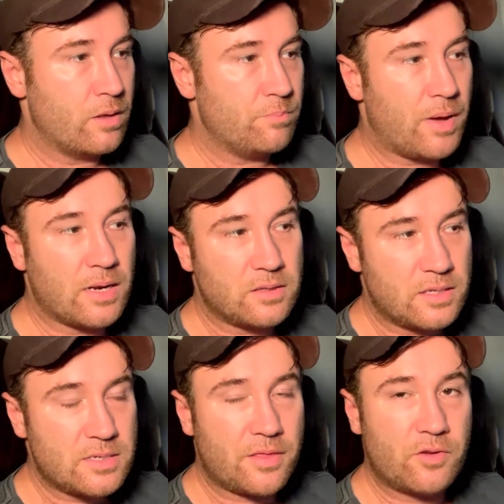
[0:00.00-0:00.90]
But
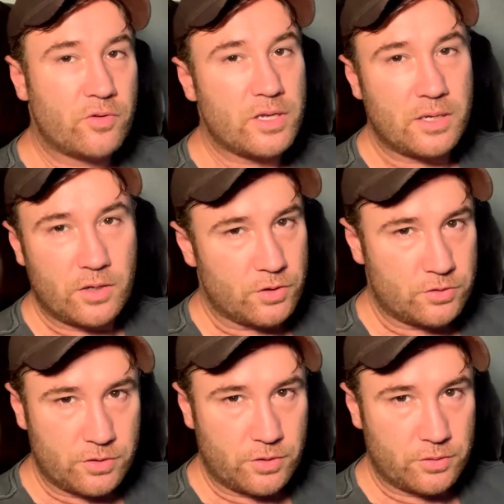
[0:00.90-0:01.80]
there's nothing really you can
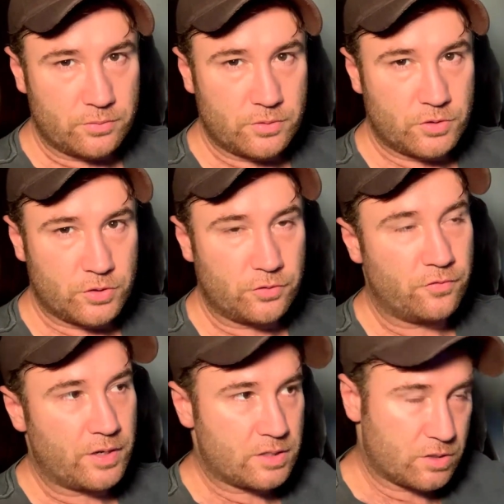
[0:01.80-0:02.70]
do to
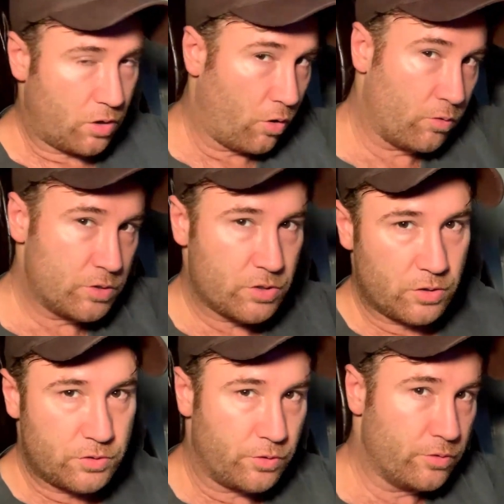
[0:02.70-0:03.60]
fix
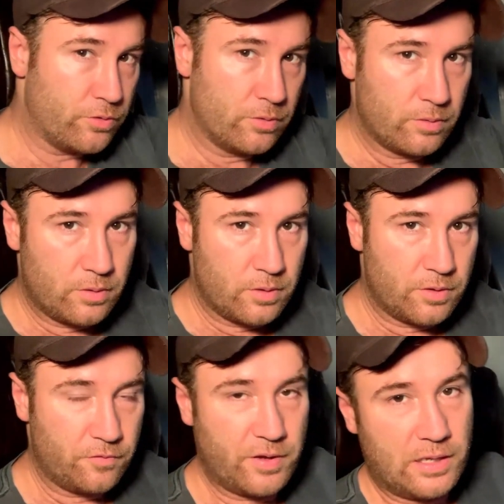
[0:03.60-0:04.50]
horizontal
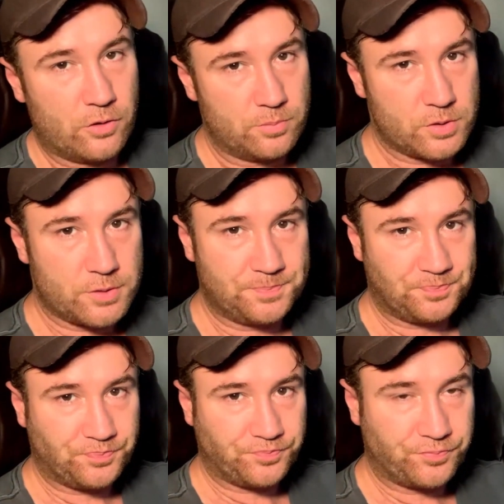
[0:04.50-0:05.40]
V-loops.
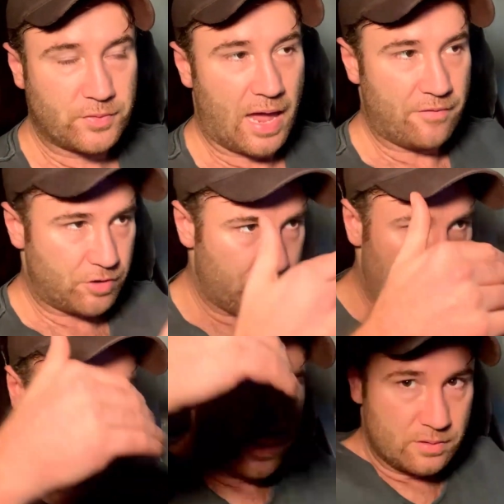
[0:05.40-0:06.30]
They have to
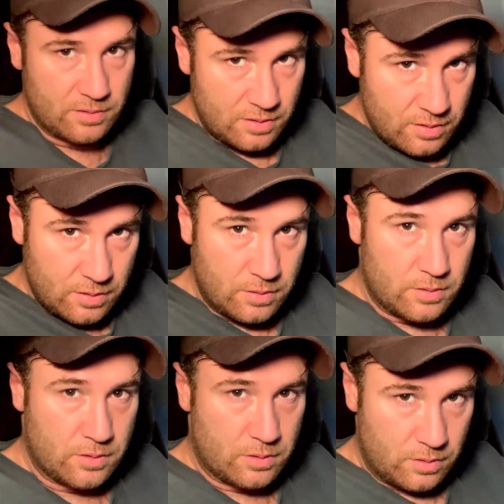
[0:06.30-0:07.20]
be
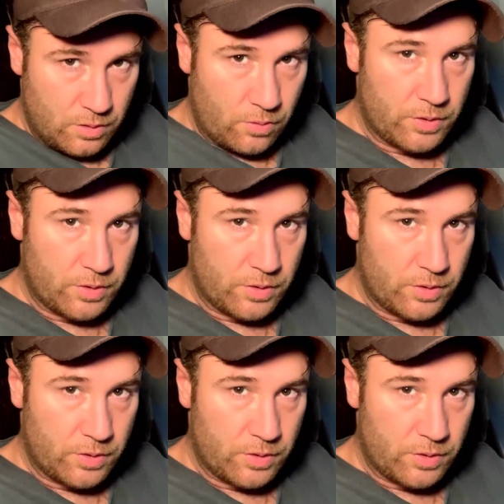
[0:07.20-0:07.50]
going